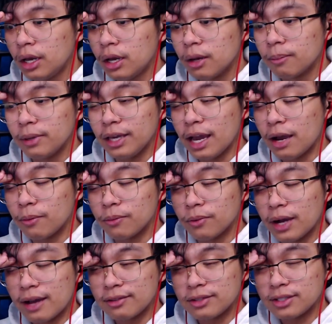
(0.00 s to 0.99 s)
But yeah, we'll
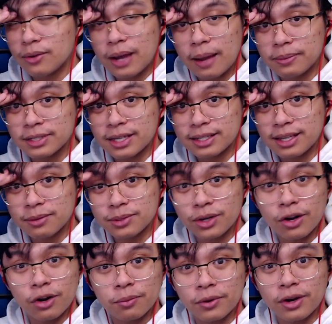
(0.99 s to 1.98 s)
have to see what happens next episode.
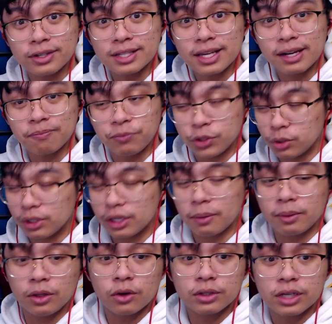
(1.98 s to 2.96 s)
I hope you're excited. Do let
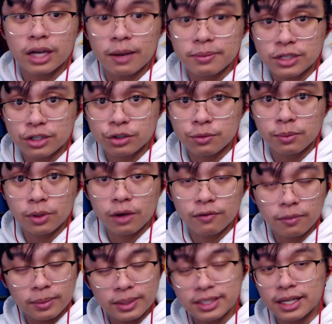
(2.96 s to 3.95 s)
me know in the comment section below if I
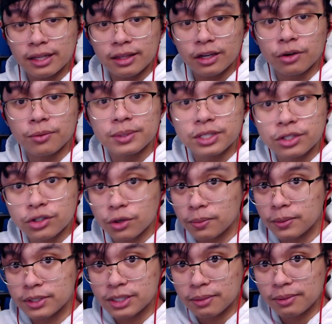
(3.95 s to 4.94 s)
missed anything or
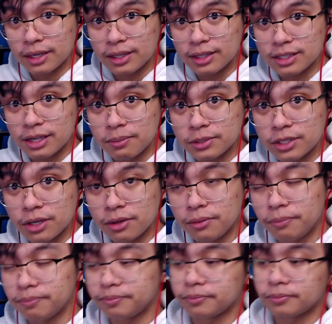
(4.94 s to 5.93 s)
misinterpreted something in this episode.
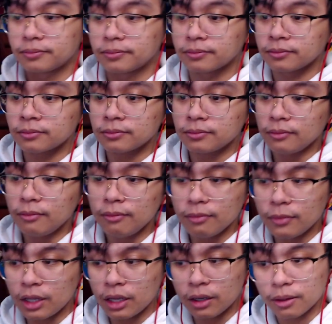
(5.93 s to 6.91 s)

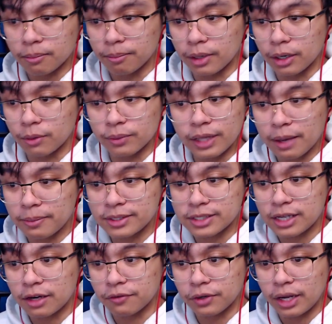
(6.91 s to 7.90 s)
But with that being
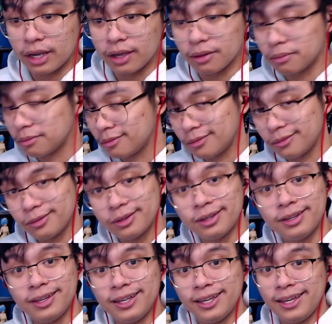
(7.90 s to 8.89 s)
said, every day,
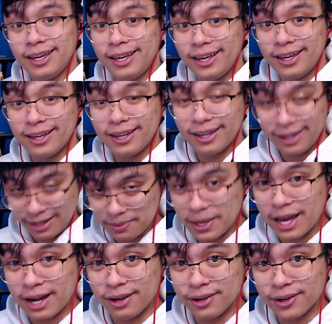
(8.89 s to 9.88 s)
I'm
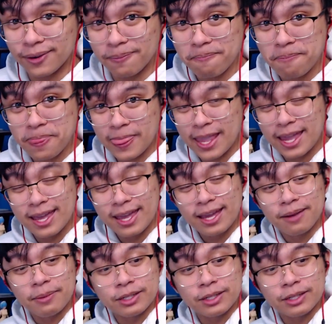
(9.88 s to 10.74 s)
out of here. My